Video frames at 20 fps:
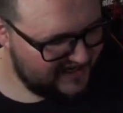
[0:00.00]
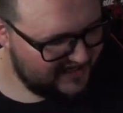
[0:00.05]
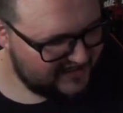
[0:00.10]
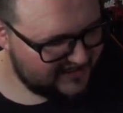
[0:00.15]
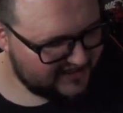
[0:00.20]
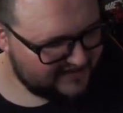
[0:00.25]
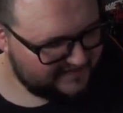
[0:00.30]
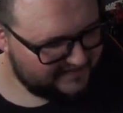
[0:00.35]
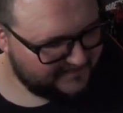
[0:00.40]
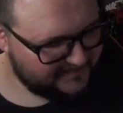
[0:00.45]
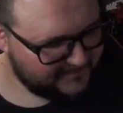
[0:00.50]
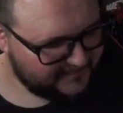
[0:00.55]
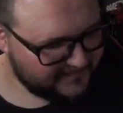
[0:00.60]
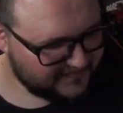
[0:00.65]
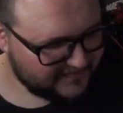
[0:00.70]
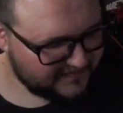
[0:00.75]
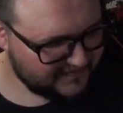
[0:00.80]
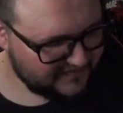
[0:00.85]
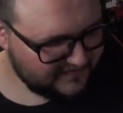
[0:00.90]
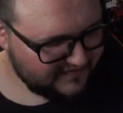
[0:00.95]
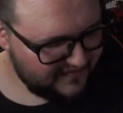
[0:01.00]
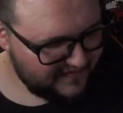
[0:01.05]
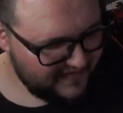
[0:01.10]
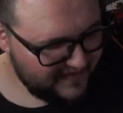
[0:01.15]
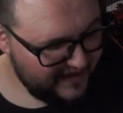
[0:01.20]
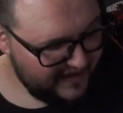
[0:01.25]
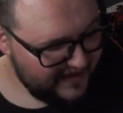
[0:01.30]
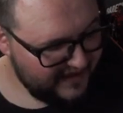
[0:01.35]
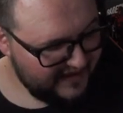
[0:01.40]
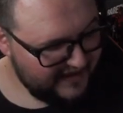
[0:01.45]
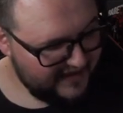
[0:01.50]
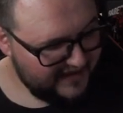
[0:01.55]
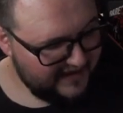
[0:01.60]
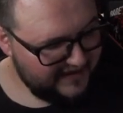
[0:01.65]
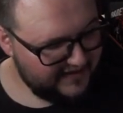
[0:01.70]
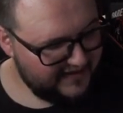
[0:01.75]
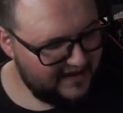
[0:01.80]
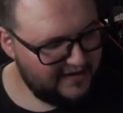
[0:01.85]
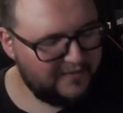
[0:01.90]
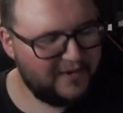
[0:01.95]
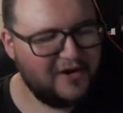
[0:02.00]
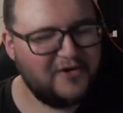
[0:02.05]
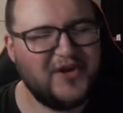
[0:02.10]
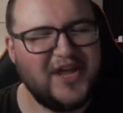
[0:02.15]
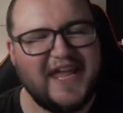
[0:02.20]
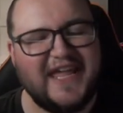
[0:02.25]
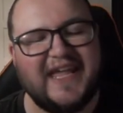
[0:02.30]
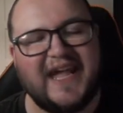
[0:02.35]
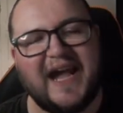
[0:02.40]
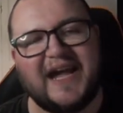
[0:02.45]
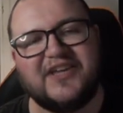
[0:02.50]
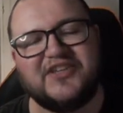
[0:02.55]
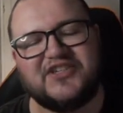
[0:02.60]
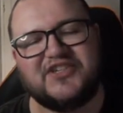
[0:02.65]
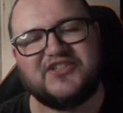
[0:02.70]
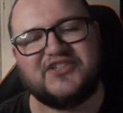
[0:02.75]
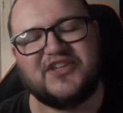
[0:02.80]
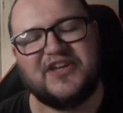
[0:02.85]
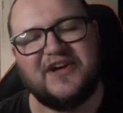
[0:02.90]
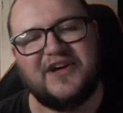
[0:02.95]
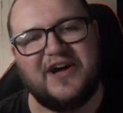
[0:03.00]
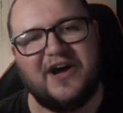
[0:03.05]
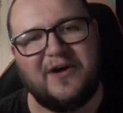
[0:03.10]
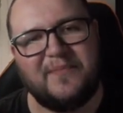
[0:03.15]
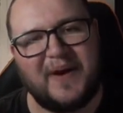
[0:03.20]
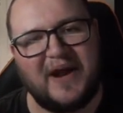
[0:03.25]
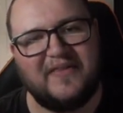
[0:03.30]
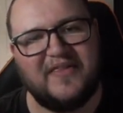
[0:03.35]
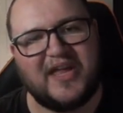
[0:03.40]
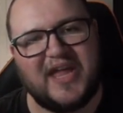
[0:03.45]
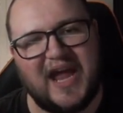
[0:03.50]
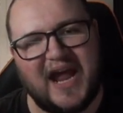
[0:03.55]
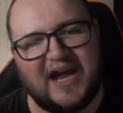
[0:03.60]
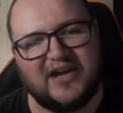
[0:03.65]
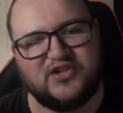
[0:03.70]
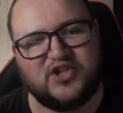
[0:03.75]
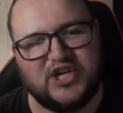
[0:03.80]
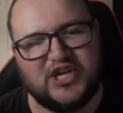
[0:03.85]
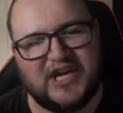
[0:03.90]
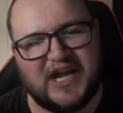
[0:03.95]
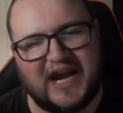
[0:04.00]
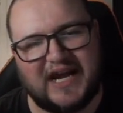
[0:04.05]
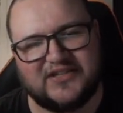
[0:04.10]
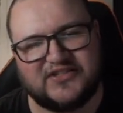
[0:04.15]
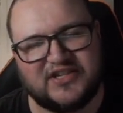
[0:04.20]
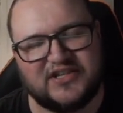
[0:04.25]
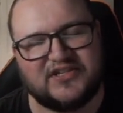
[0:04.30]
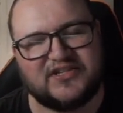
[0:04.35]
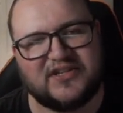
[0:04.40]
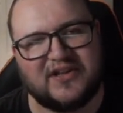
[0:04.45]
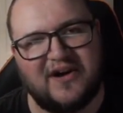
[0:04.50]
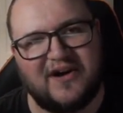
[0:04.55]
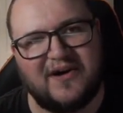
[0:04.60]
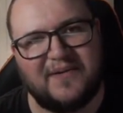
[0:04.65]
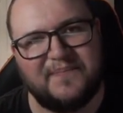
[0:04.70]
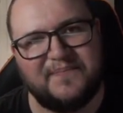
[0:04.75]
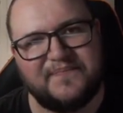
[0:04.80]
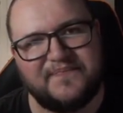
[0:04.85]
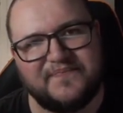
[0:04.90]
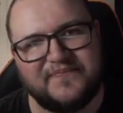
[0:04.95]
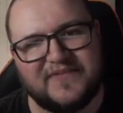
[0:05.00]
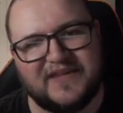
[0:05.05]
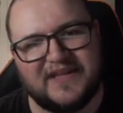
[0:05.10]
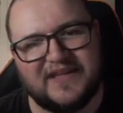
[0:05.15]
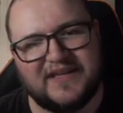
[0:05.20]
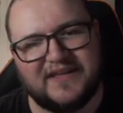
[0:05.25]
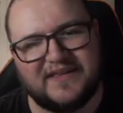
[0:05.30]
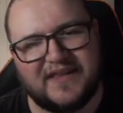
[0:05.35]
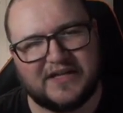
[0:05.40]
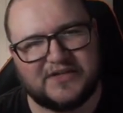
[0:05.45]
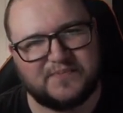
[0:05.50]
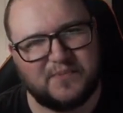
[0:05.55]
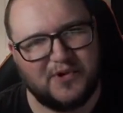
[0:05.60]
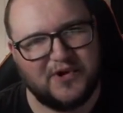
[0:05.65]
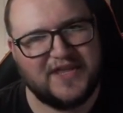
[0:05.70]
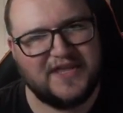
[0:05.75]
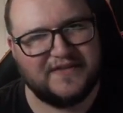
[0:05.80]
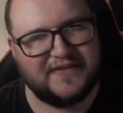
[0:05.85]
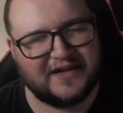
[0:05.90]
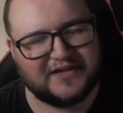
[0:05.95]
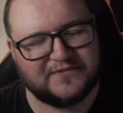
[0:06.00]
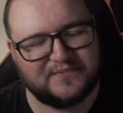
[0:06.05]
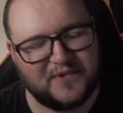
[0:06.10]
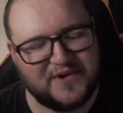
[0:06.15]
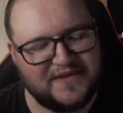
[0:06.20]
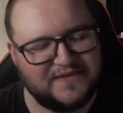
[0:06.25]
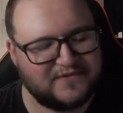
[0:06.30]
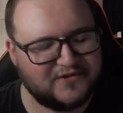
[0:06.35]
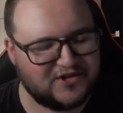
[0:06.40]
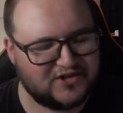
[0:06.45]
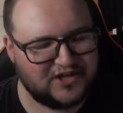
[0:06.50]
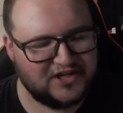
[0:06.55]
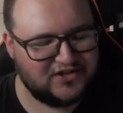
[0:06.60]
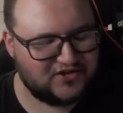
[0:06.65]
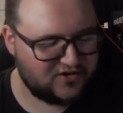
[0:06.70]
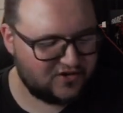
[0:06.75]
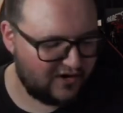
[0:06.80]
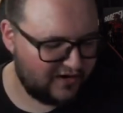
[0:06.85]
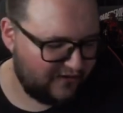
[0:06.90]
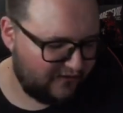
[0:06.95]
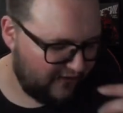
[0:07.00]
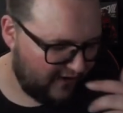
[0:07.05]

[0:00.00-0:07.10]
is that well he asks uh, about the cache in Kazakhstan. That's what he that's what he, he's trying to